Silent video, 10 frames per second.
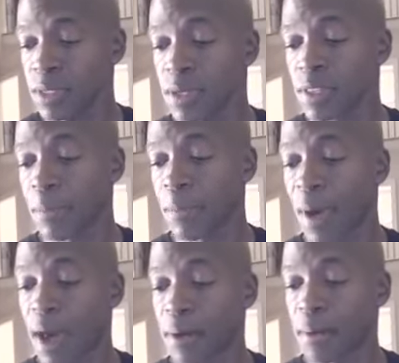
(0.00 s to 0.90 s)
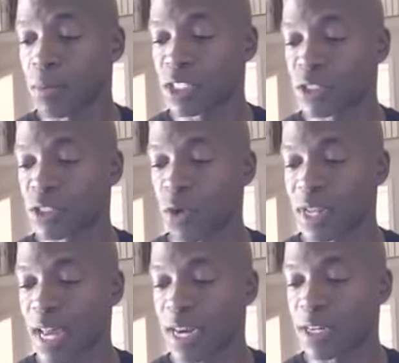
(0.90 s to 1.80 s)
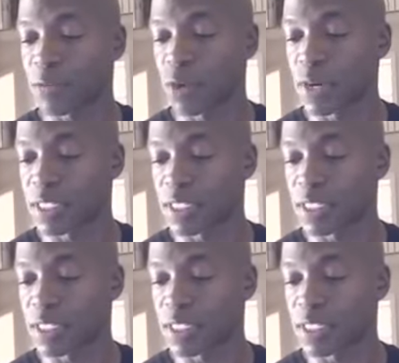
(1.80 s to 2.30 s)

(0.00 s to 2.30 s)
The bottom, which is Fort Lauderdale, Florida, is in the